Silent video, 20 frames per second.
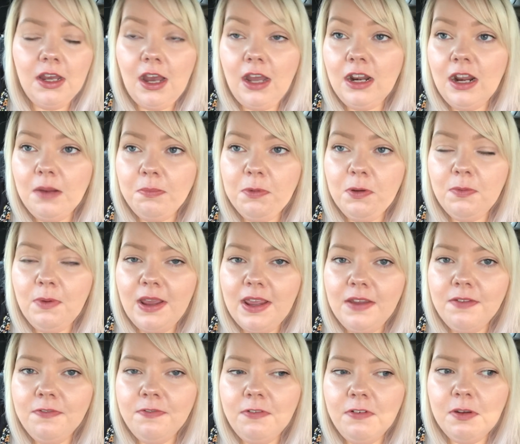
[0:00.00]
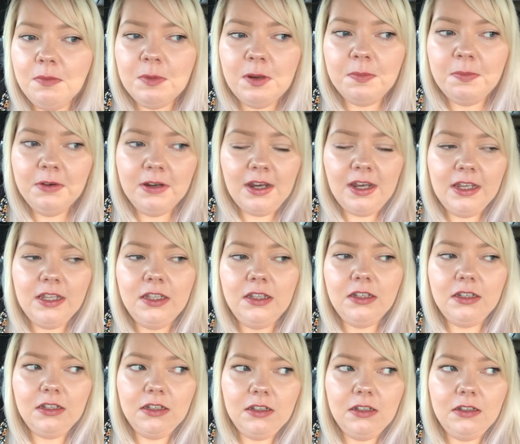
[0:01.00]
And I'd be waiting for him. I'd be like,
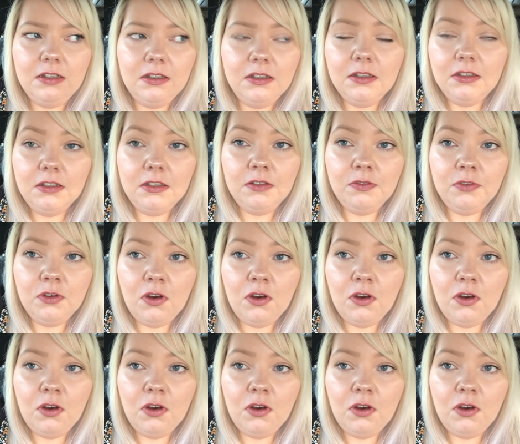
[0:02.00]
you